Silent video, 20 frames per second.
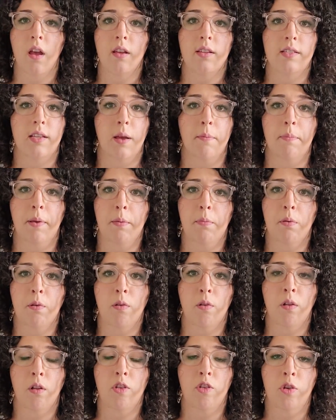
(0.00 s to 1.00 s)
Some
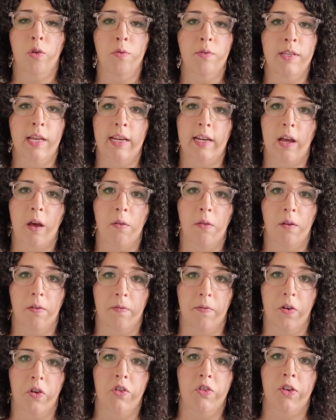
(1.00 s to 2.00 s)
people do send out their
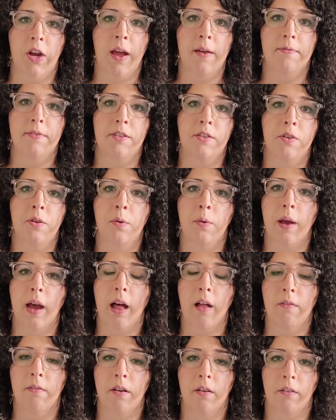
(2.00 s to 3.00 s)
first drafts to
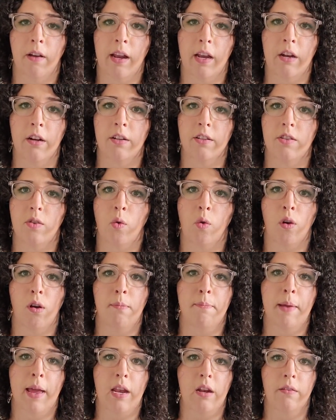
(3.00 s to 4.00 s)
alpha readers
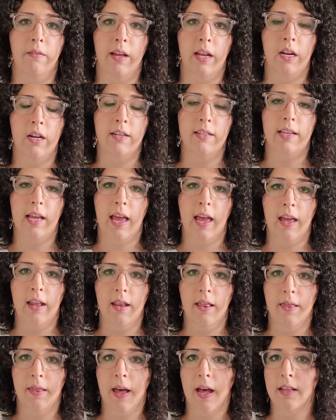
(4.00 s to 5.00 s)
or beta readers,
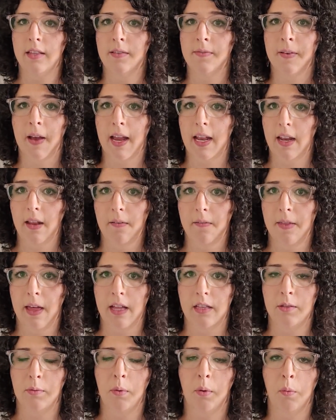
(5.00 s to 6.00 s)
and that's fine if
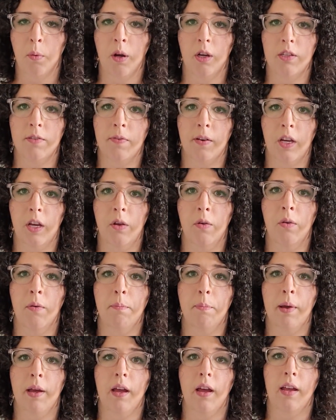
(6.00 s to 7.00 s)
that's what works for you.
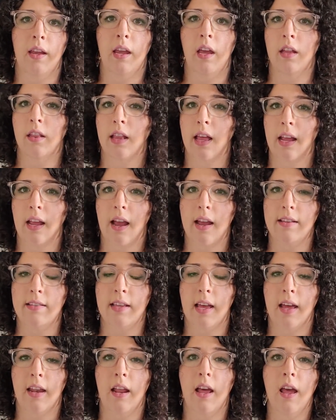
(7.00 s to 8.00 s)
But again, like I
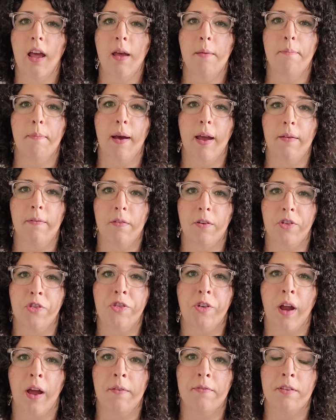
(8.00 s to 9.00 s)
said, my first
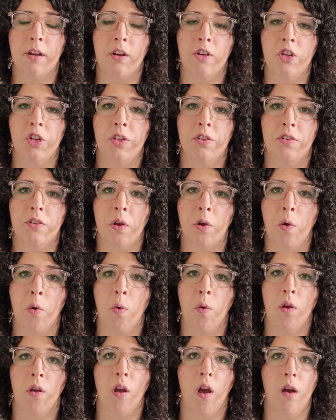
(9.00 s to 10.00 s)
drafts are just
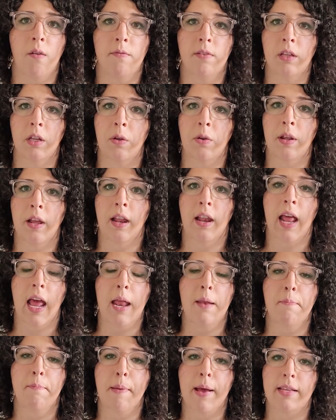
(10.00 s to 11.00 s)
so convoluted
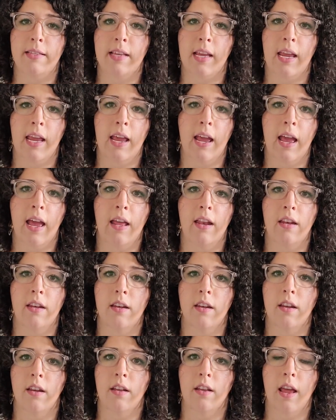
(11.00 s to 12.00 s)
and messy,
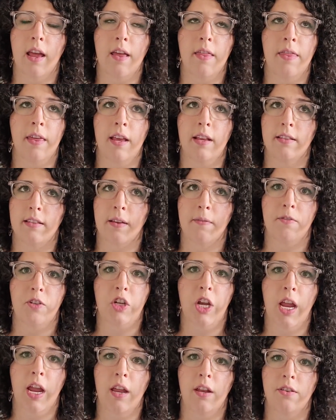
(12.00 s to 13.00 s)
and things have
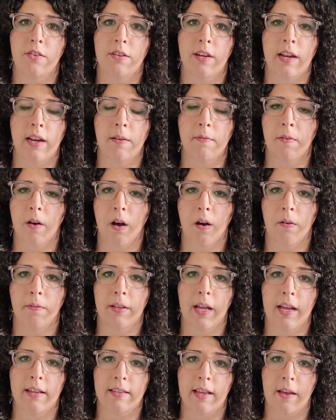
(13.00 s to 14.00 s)
changed and evolved
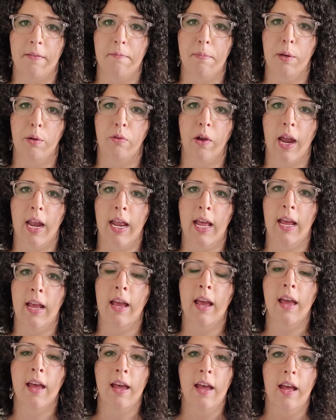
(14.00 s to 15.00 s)
as I've been
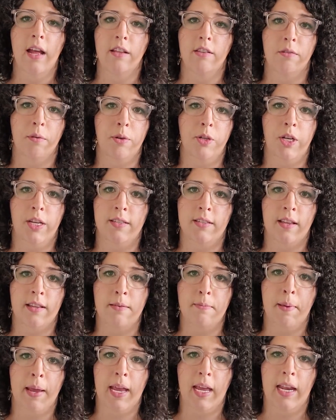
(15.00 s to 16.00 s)
writing, and so it just
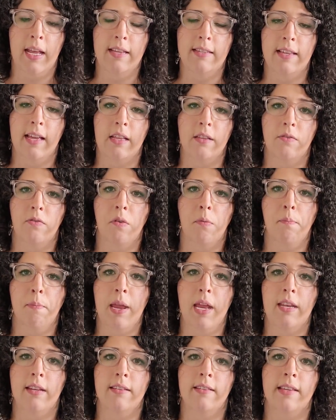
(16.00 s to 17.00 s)
doesn't make any sense for
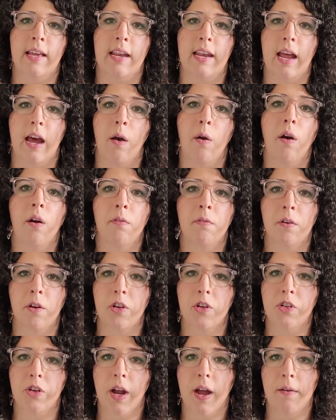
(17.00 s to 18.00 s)
me to send out a
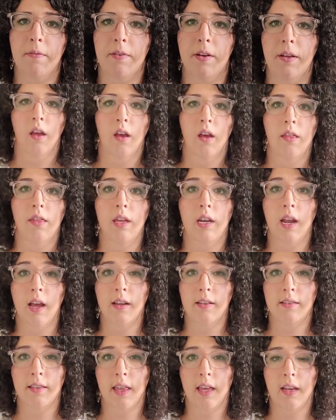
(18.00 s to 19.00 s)
first draft. The
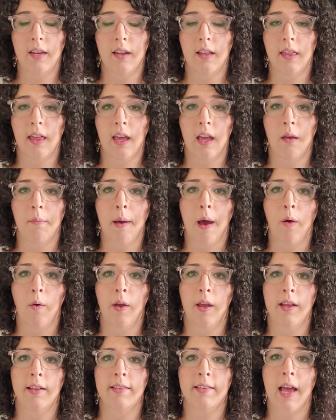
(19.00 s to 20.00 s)
next thing to think
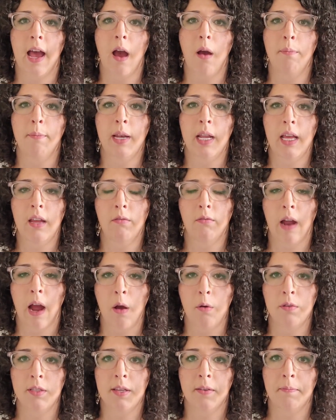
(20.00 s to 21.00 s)
about is how many
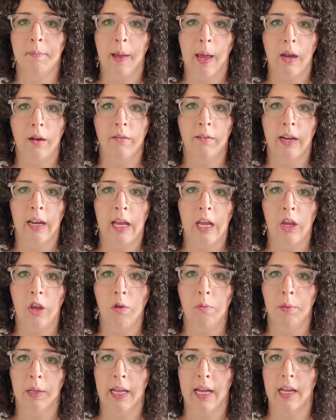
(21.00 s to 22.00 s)
rounds of beta reading
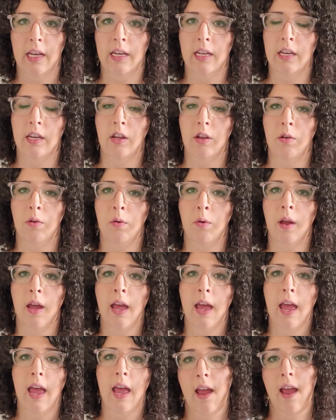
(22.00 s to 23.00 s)
you plan to do
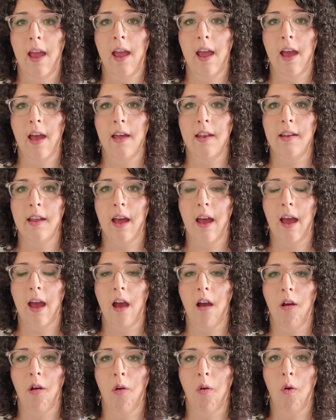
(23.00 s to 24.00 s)
and
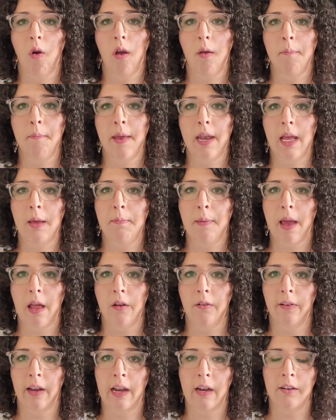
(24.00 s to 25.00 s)
how many
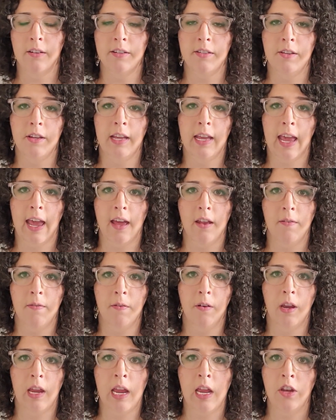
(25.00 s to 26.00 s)
beta readers to get
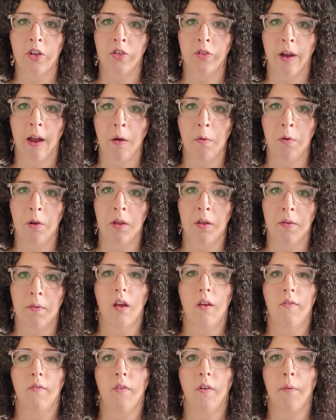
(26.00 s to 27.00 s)
for each round.
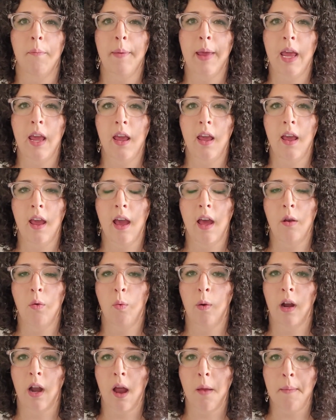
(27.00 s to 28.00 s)
For me and
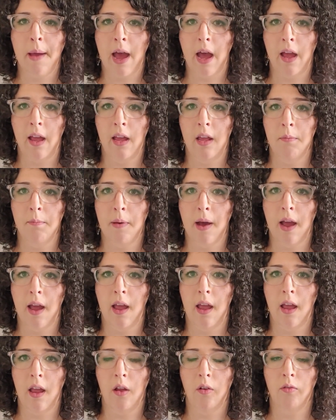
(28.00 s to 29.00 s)
where I'm at in
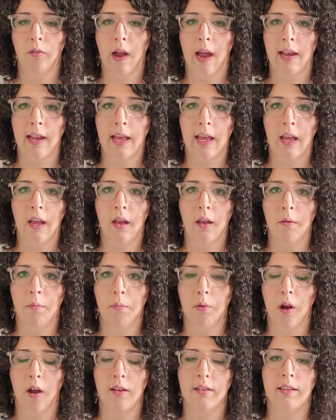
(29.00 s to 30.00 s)
my writing
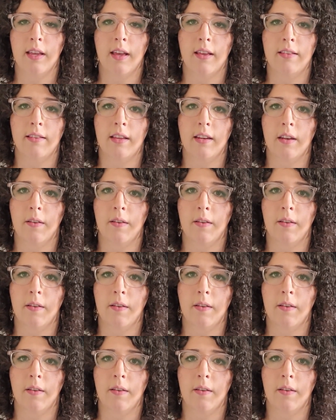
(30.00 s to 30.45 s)
process and